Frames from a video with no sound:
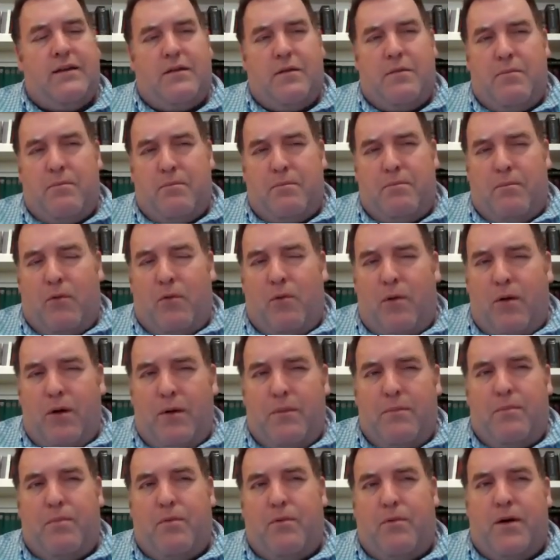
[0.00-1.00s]
Is it
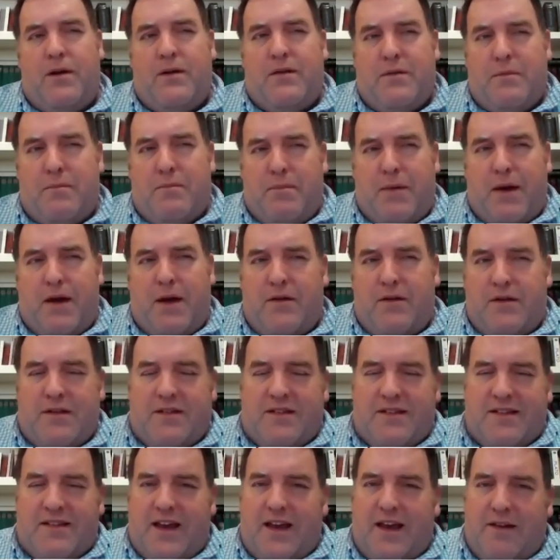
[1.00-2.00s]
more important? Is it better to
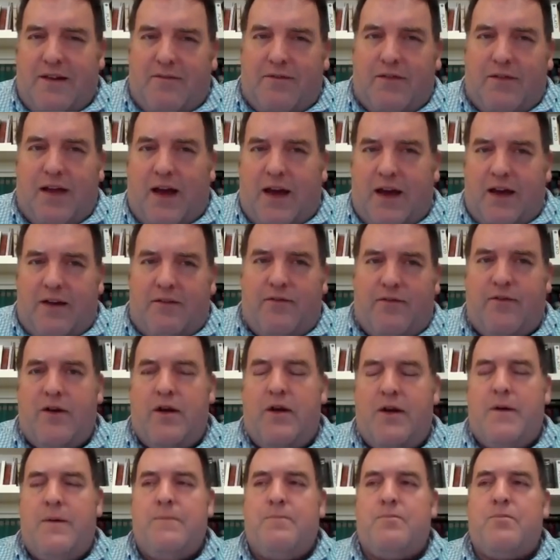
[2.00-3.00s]
save life,
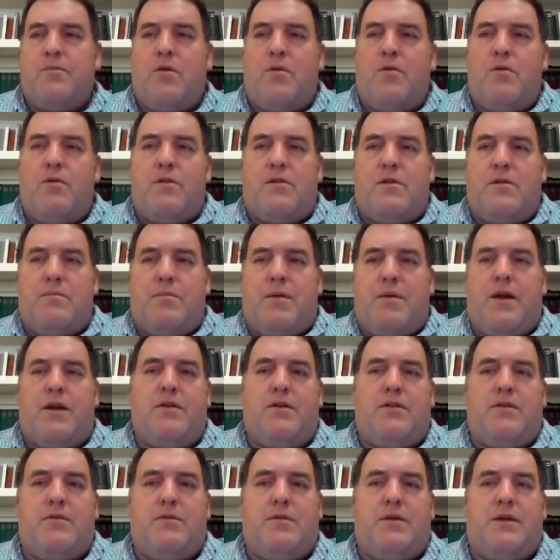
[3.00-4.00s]
or is it
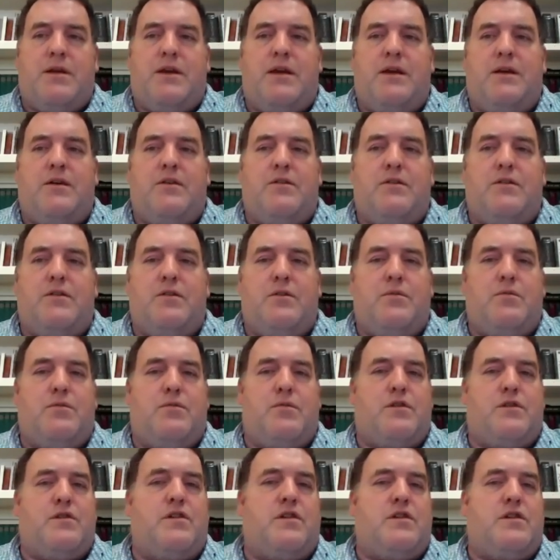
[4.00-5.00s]
better to adhere to
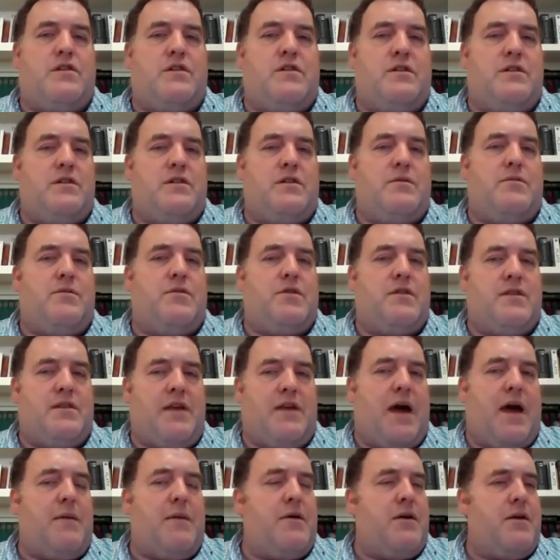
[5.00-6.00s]
restrictions of the
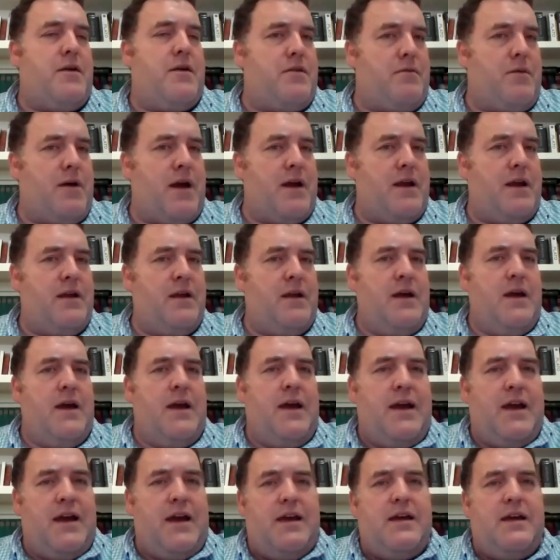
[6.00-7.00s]
Sabbath, right?
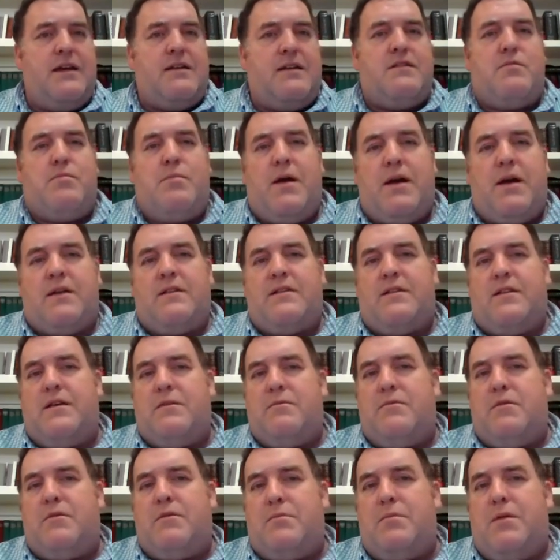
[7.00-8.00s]
He expects
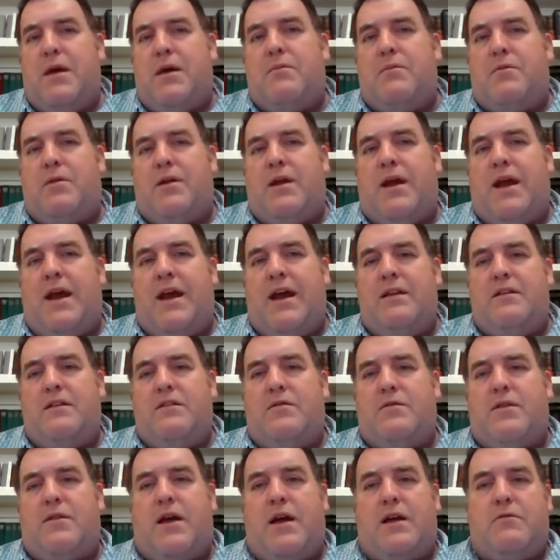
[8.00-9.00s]
them to be able to
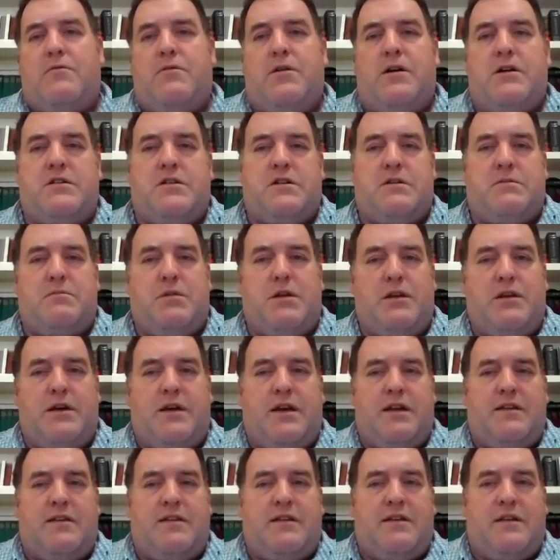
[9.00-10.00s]
answer that question. But
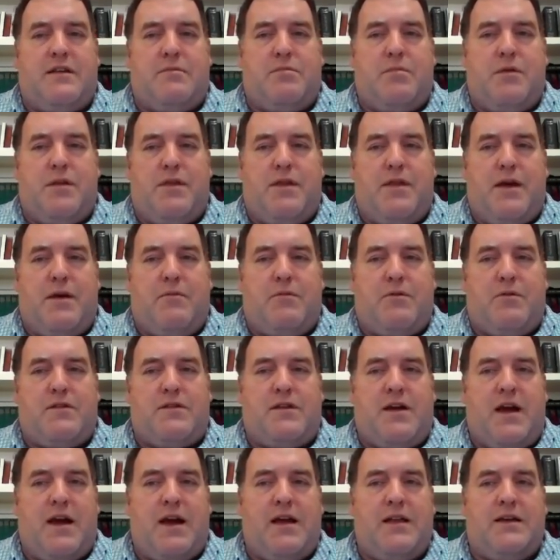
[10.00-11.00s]
look, it says, "But they were
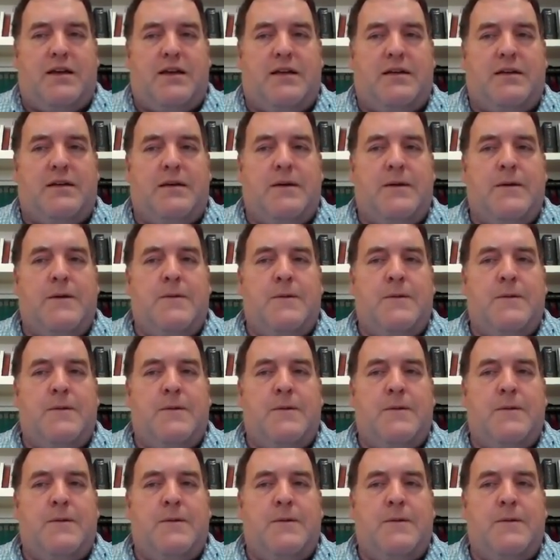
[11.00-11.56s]
silent.